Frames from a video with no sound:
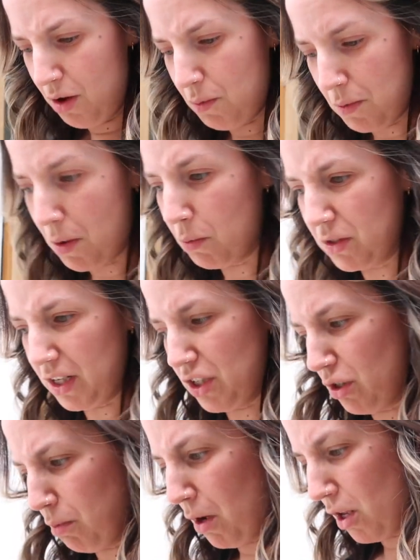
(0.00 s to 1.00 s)
My mum was like,
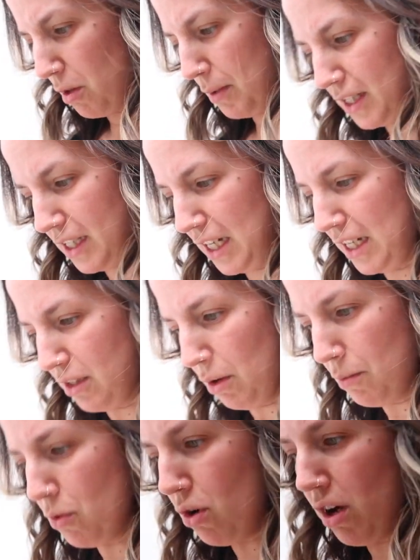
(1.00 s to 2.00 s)
just plant them and see. So
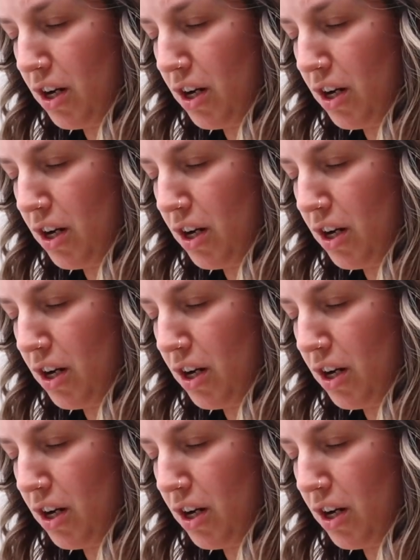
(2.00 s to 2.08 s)
I don't